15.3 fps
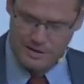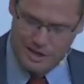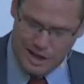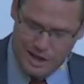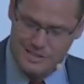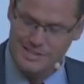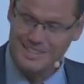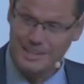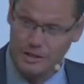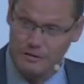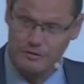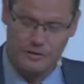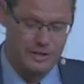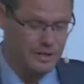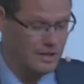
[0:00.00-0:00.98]
God's
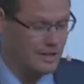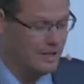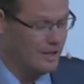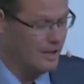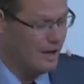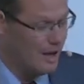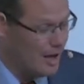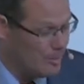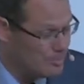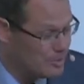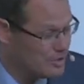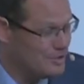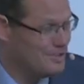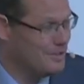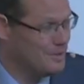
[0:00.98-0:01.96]
given
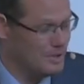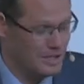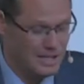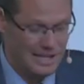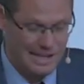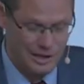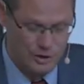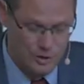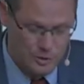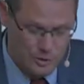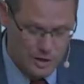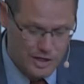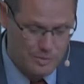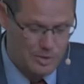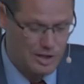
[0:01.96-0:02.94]
opportunity,
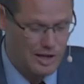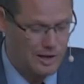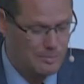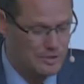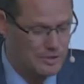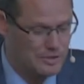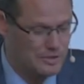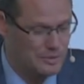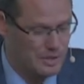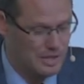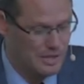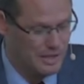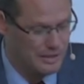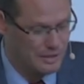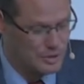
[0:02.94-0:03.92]
incredible
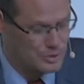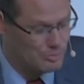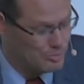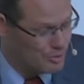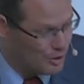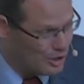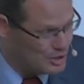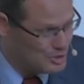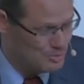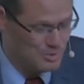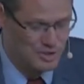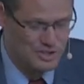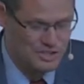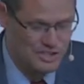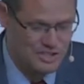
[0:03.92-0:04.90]
opportunity in this
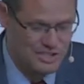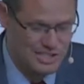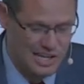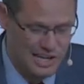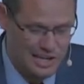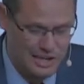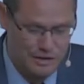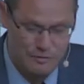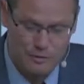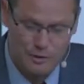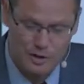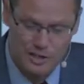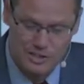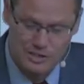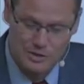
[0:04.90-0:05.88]
prosperous society
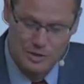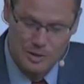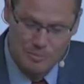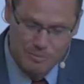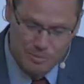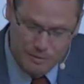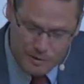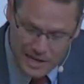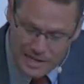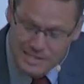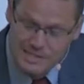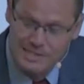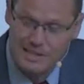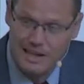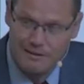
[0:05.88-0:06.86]
for us to
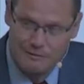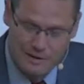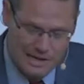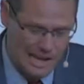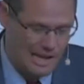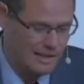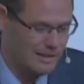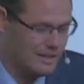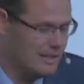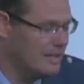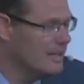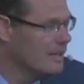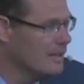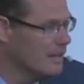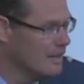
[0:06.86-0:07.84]
embrace that
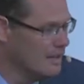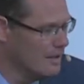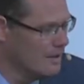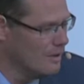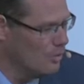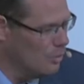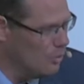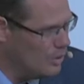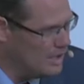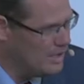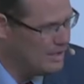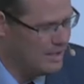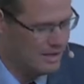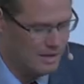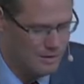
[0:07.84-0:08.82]
reality
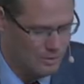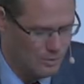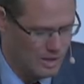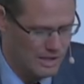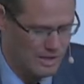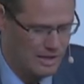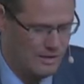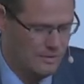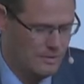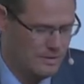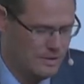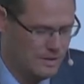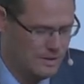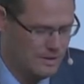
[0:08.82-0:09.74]
week in and week out.